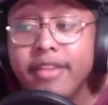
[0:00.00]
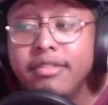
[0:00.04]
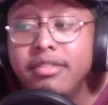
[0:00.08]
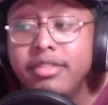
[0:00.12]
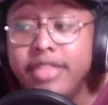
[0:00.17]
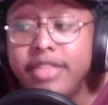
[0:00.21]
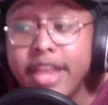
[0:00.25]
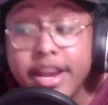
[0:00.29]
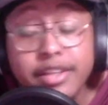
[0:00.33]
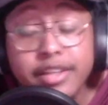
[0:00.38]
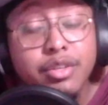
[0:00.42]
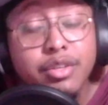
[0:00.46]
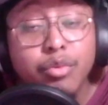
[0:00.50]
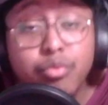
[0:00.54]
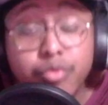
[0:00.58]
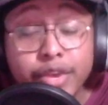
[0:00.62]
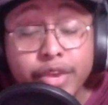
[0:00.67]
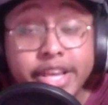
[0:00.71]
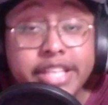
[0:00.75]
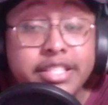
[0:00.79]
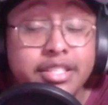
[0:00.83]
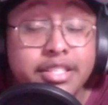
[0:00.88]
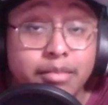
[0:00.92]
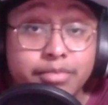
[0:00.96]
there's a
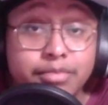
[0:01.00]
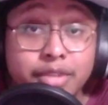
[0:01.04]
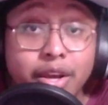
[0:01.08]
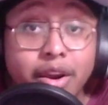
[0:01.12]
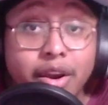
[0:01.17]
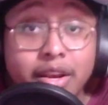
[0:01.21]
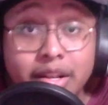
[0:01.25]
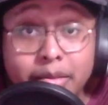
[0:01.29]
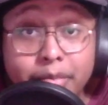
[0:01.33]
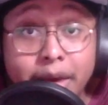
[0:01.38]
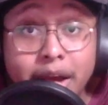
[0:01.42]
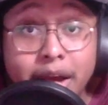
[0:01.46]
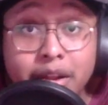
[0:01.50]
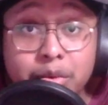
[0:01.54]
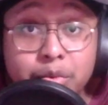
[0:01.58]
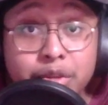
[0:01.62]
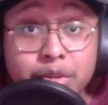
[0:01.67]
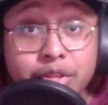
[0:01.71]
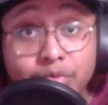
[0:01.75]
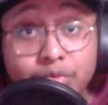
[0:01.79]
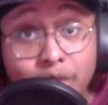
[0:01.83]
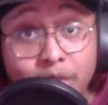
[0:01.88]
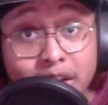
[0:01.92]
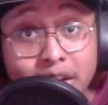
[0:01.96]
reason I'm talking about it
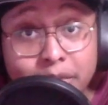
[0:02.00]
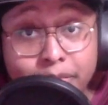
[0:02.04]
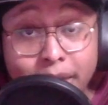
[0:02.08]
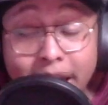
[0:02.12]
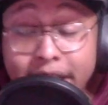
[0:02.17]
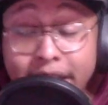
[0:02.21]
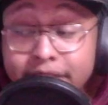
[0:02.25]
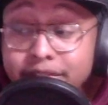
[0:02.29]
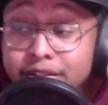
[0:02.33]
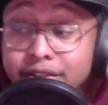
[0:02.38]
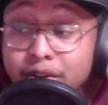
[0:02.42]
with the running backs.